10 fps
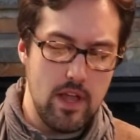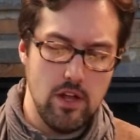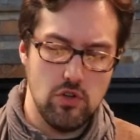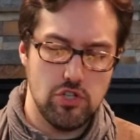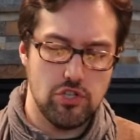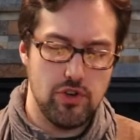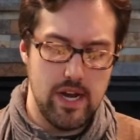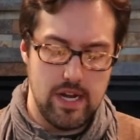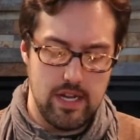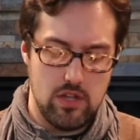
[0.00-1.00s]
It goes
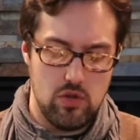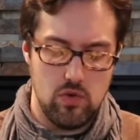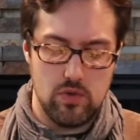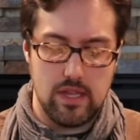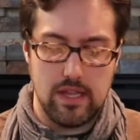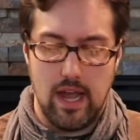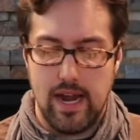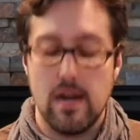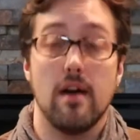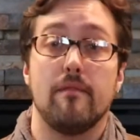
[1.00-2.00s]
straight into the
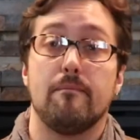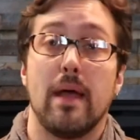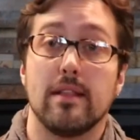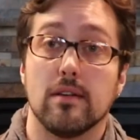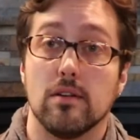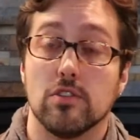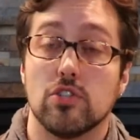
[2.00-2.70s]
Knight of Pentacles.